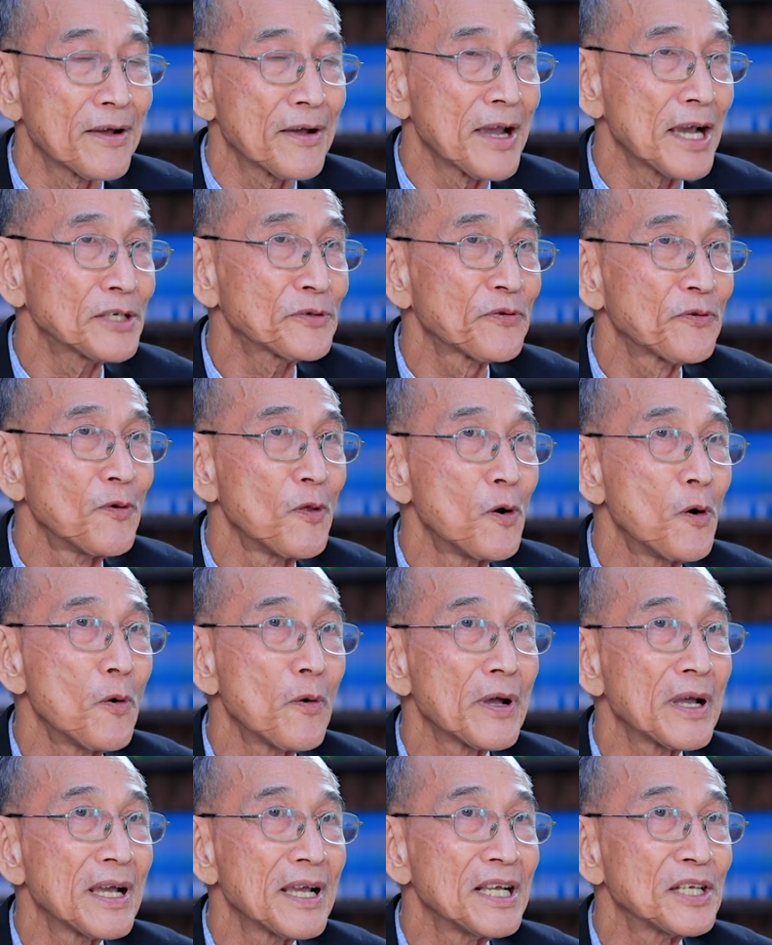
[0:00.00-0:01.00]
cash
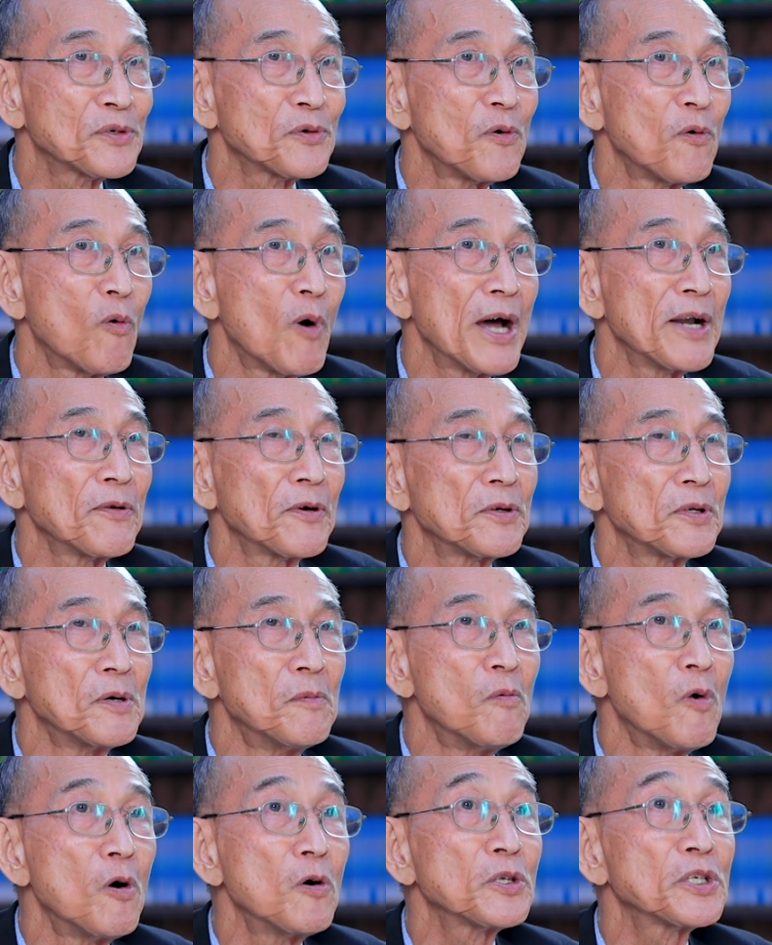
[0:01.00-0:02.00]
flow is one of the
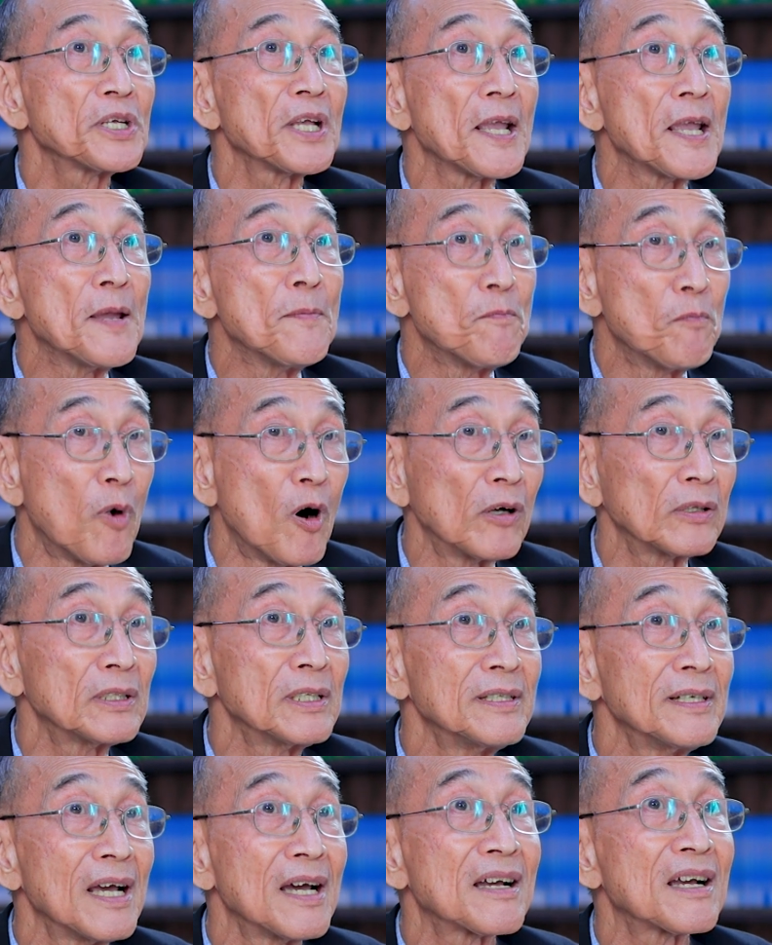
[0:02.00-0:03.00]
most
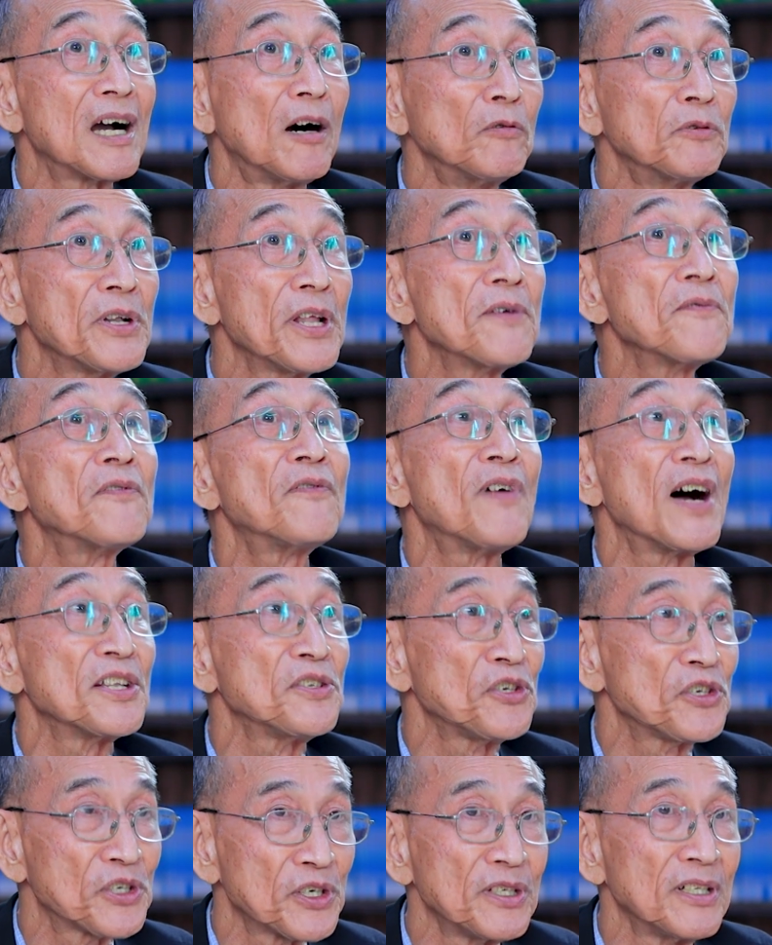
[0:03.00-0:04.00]
important accounting
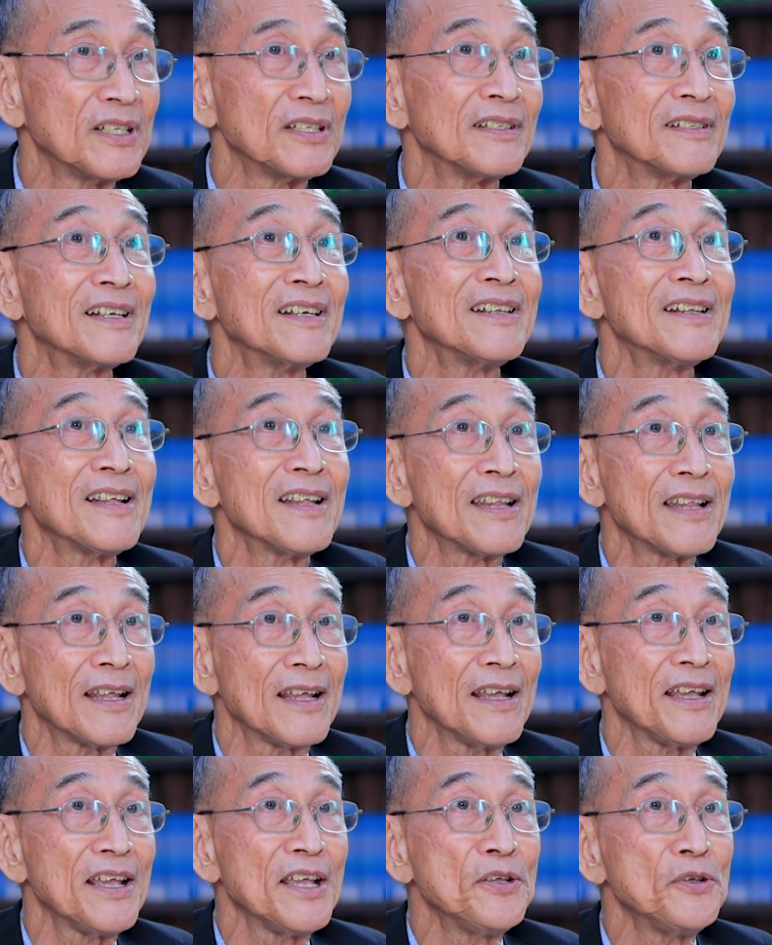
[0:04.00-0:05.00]
functions
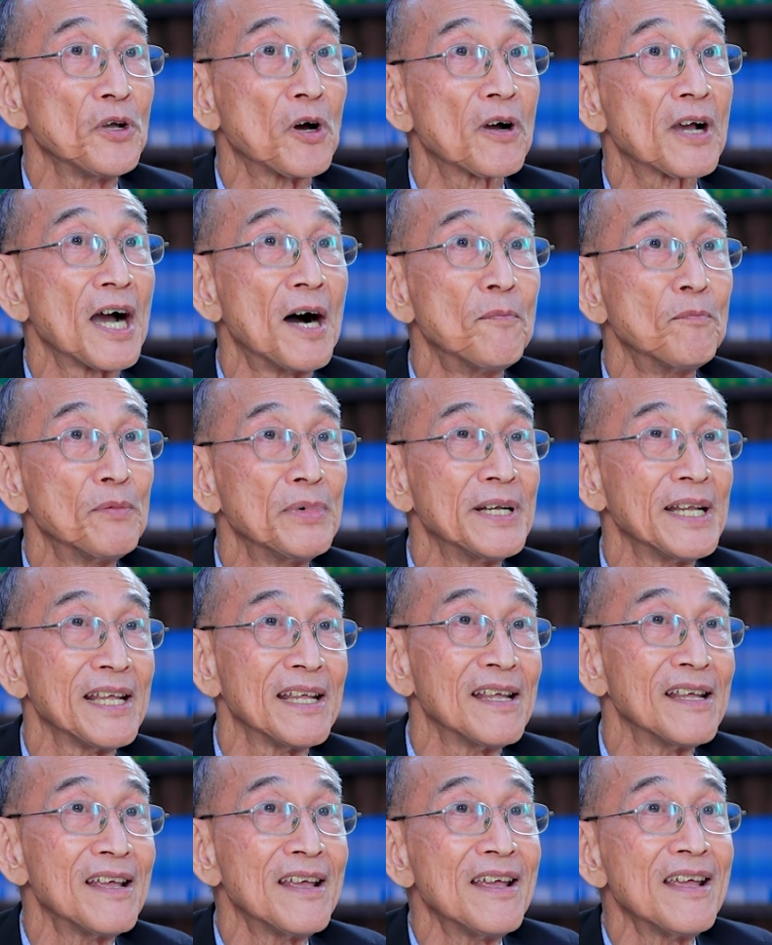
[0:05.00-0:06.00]
in your
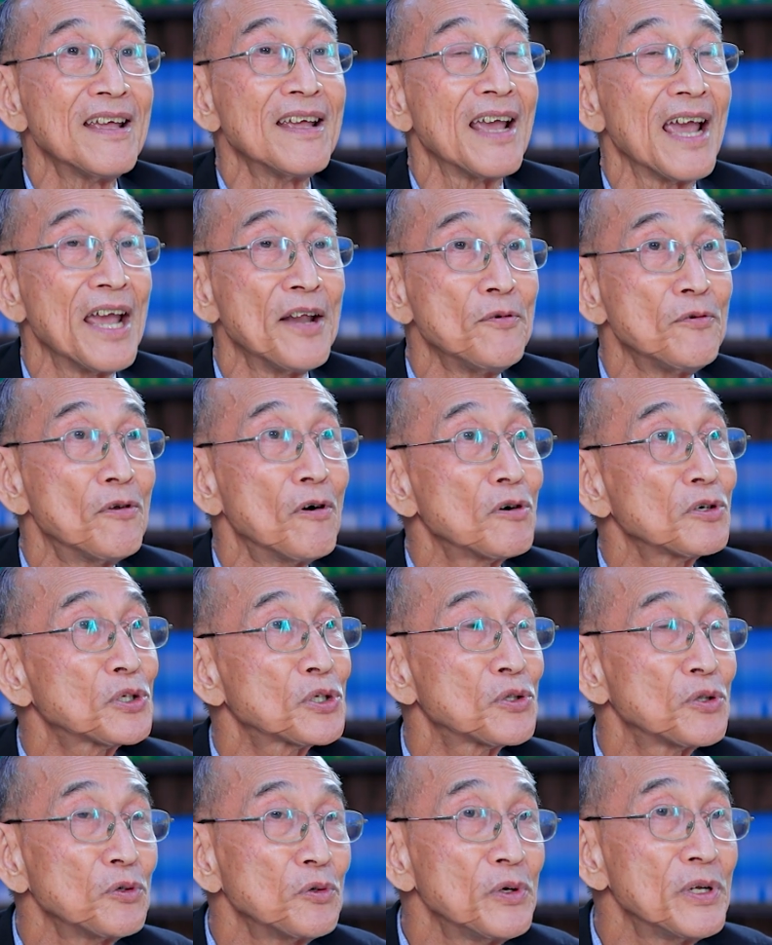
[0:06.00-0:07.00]
company. And those
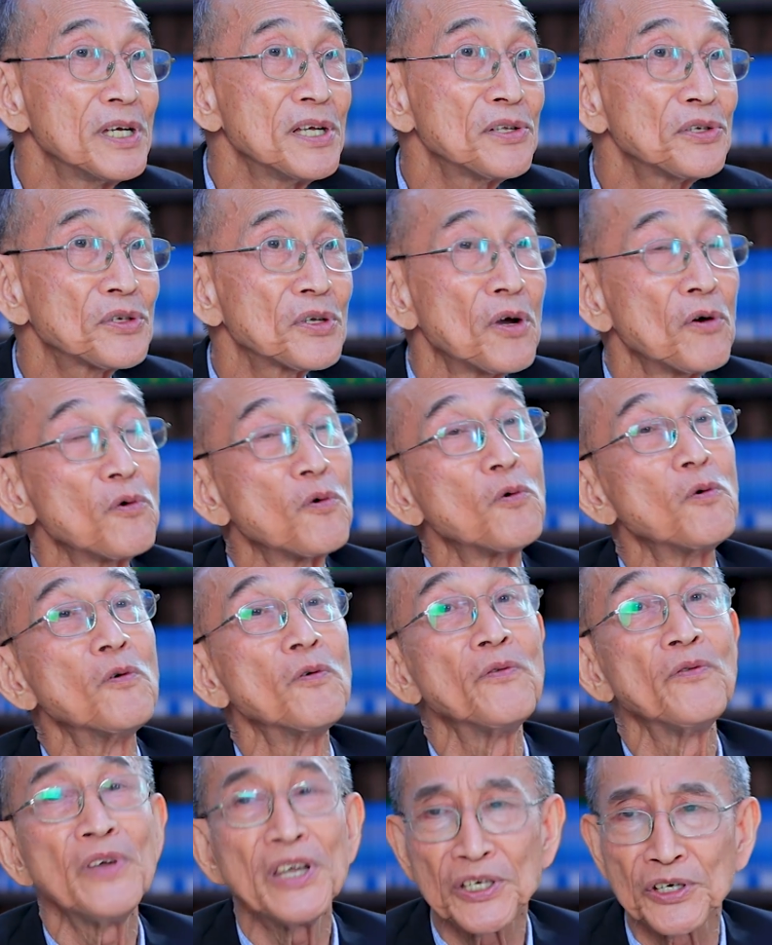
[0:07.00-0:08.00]
students
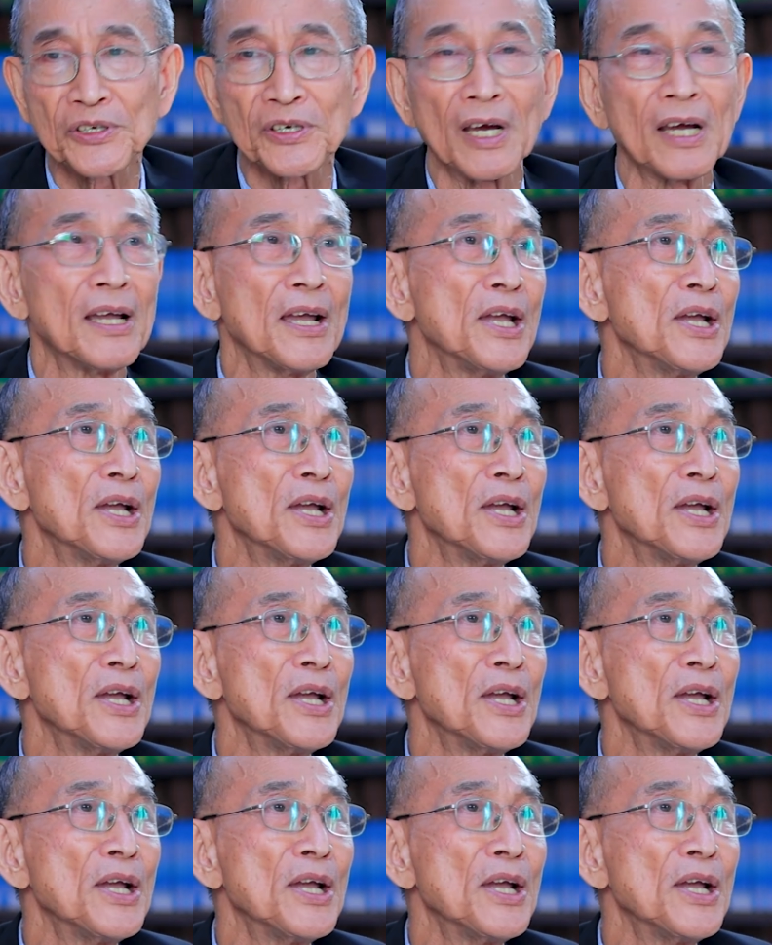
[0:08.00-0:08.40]
who wish